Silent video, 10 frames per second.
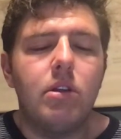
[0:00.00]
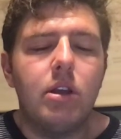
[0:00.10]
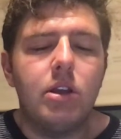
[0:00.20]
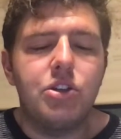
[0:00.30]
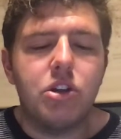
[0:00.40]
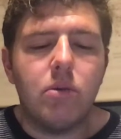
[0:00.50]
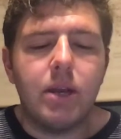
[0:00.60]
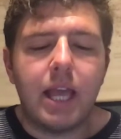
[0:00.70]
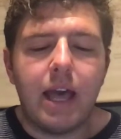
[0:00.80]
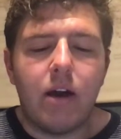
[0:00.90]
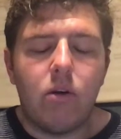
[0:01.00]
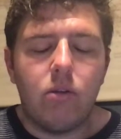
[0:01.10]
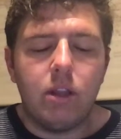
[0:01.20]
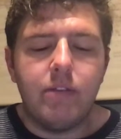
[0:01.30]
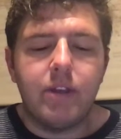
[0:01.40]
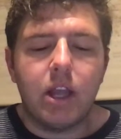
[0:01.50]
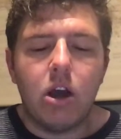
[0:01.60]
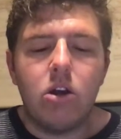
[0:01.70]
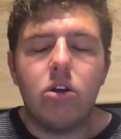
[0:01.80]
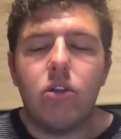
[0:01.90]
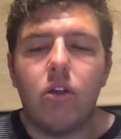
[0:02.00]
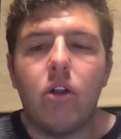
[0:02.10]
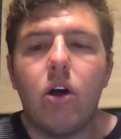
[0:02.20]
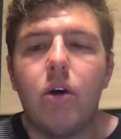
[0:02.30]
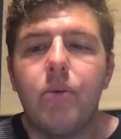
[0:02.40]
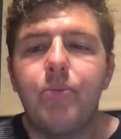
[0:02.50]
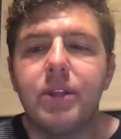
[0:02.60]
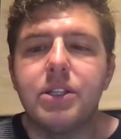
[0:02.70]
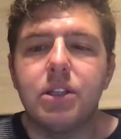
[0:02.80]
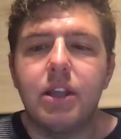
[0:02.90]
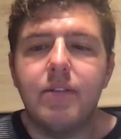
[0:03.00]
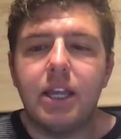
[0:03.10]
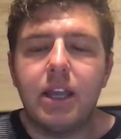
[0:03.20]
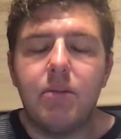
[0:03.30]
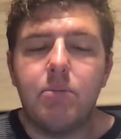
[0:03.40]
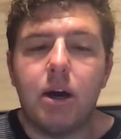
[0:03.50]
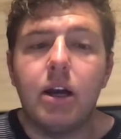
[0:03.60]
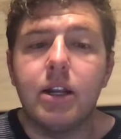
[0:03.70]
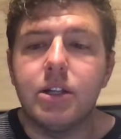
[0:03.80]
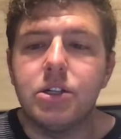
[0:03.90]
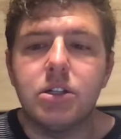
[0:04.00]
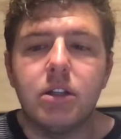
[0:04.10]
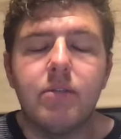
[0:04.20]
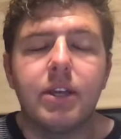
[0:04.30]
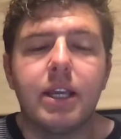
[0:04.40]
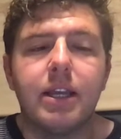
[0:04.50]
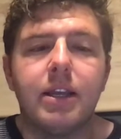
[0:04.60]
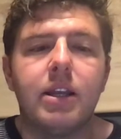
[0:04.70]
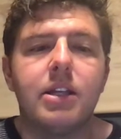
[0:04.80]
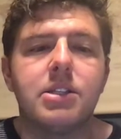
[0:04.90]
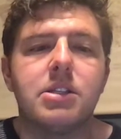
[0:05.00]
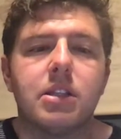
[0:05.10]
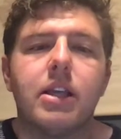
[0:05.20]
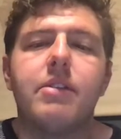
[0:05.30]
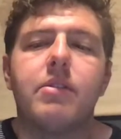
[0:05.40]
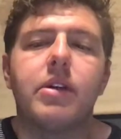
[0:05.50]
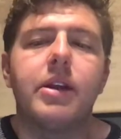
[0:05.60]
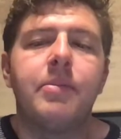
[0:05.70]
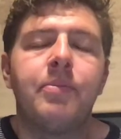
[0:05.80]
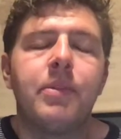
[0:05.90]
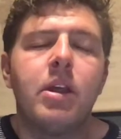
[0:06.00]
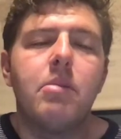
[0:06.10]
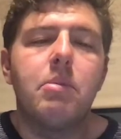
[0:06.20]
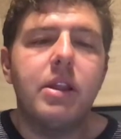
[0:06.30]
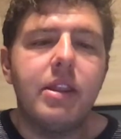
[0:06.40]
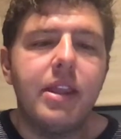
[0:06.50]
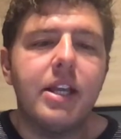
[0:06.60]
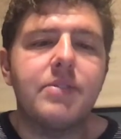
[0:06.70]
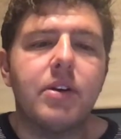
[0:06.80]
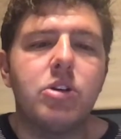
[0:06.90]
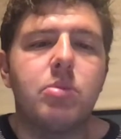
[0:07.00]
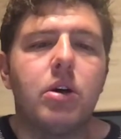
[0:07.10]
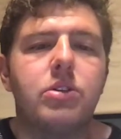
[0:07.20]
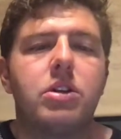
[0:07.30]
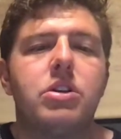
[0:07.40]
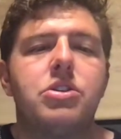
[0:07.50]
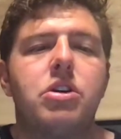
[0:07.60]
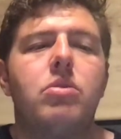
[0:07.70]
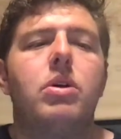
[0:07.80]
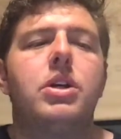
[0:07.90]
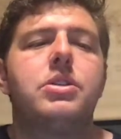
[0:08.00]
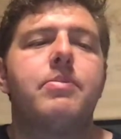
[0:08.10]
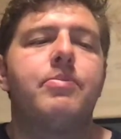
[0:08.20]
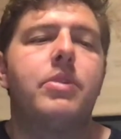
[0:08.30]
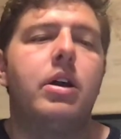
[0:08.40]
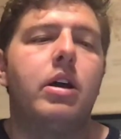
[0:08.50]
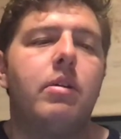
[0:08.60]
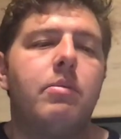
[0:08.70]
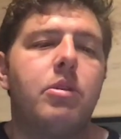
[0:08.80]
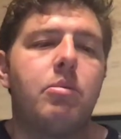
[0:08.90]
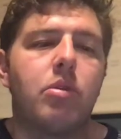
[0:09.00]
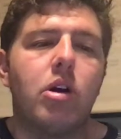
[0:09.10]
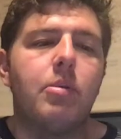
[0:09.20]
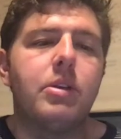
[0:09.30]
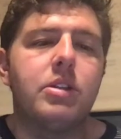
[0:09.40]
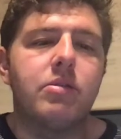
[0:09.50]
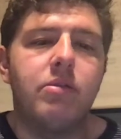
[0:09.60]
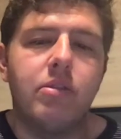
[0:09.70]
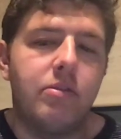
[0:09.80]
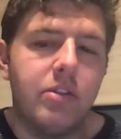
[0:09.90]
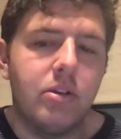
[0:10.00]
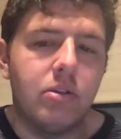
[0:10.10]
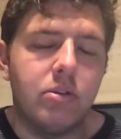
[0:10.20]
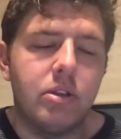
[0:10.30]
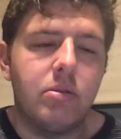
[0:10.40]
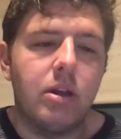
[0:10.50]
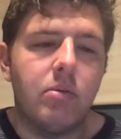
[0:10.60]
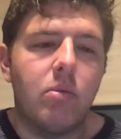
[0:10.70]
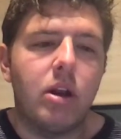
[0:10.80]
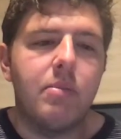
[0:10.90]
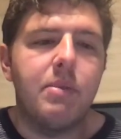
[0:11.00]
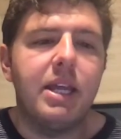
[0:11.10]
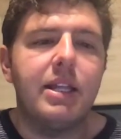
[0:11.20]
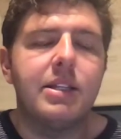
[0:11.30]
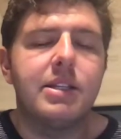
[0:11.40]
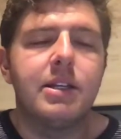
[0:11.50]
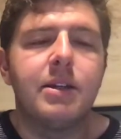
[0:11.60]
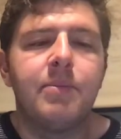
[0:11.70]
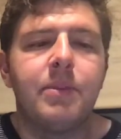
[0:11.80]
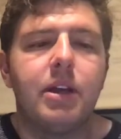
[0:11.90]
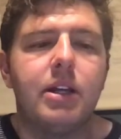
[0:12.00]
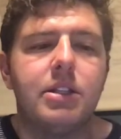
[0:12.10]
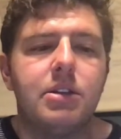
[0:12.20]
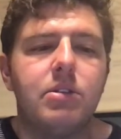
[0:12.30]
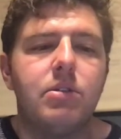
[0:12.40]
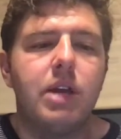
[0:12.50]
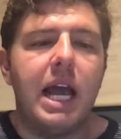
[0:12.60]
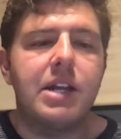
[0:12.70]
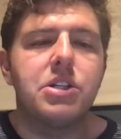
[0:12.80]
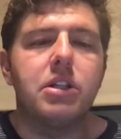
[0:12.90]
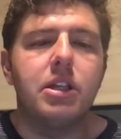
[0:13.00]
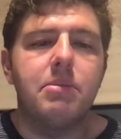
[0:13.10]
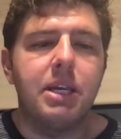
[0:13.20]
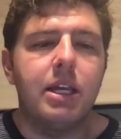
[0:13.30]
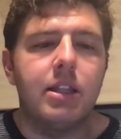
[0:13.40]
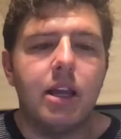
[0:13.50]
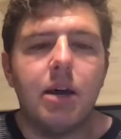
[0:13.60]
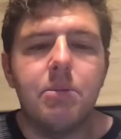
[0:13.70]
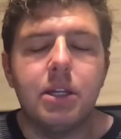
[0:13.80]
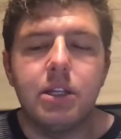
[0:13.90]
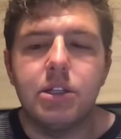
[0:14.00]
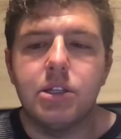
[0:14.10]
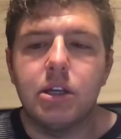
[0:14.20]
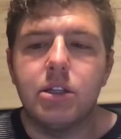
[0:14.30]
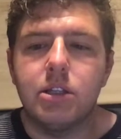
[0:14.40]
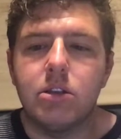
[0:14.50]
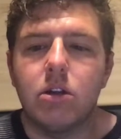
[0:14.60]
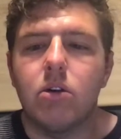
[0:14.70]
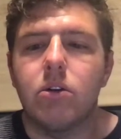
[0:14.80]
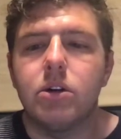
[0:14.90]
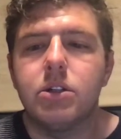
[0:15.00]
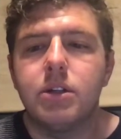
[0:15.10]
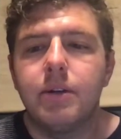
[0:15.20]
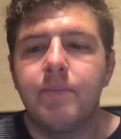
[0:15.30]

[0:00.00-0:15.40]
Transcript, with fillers: he's showing how living under the law is living in bondage, is living in slavery. But in the next verse, Paul is going to show us um, the promise fulfilled and, and what it means uh, to actually be adopted sons and daughters